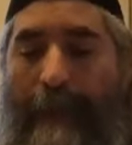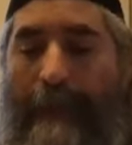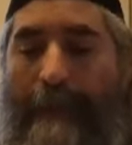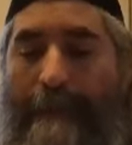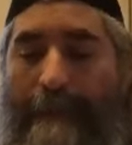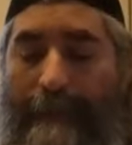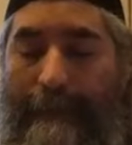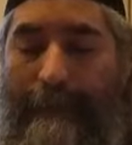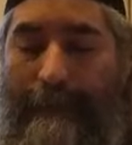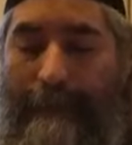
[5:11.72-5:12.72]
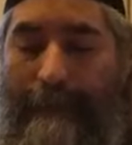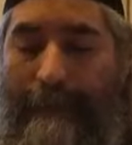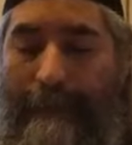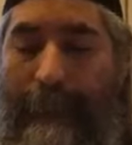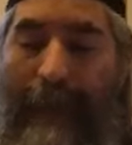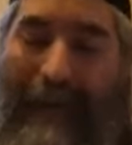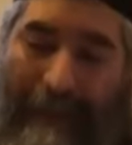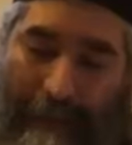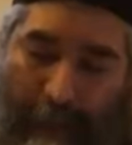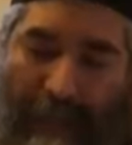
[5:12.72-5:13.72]
And
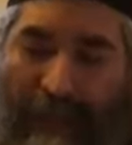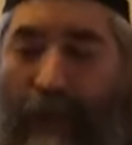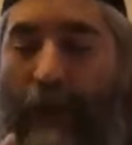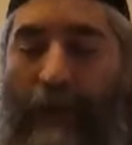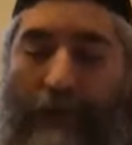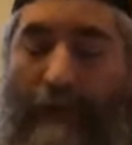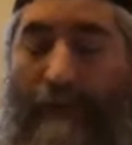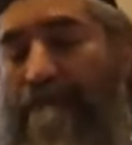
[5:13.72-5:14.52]
as we start,